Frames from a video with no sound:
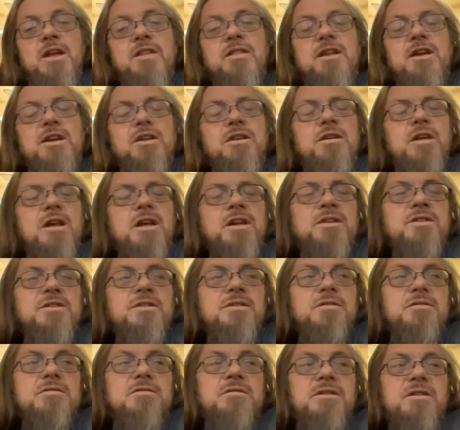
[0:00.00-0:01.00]
And then
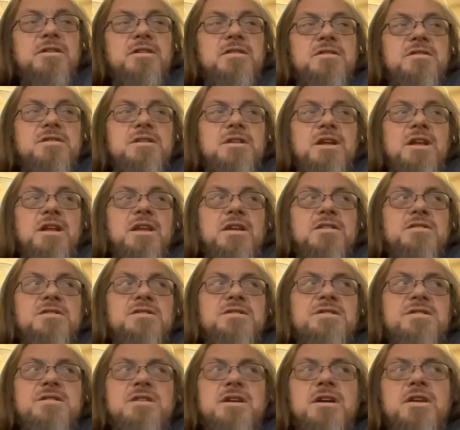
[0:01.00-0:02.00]

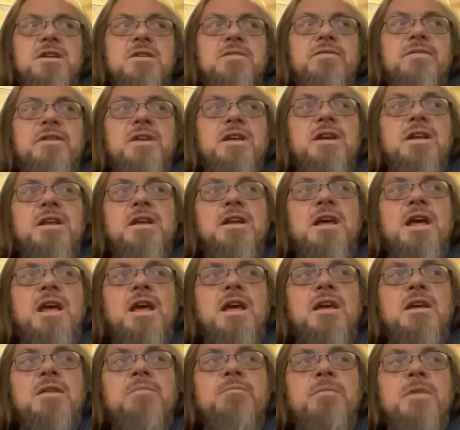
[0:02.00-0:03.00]
instead of getting
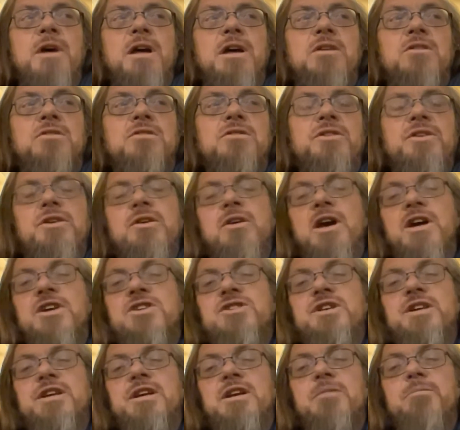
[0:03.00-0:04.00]
a medal, you
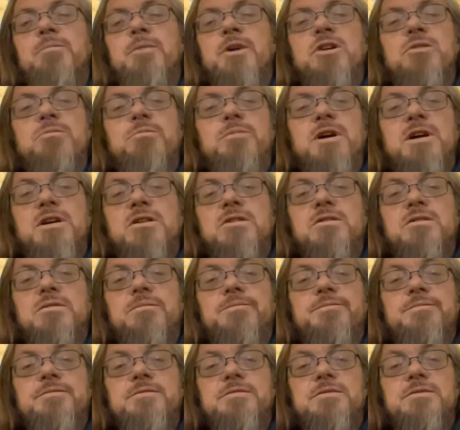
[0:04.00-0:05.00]
actually get a belt
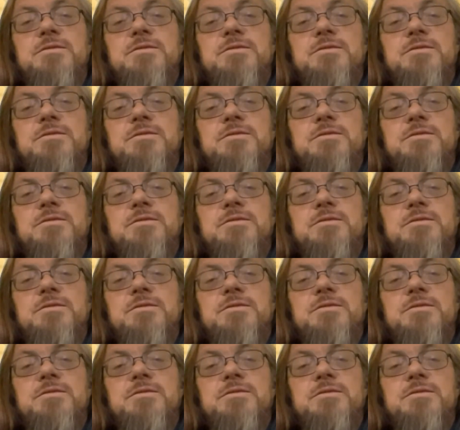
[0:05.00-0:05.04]
buckle.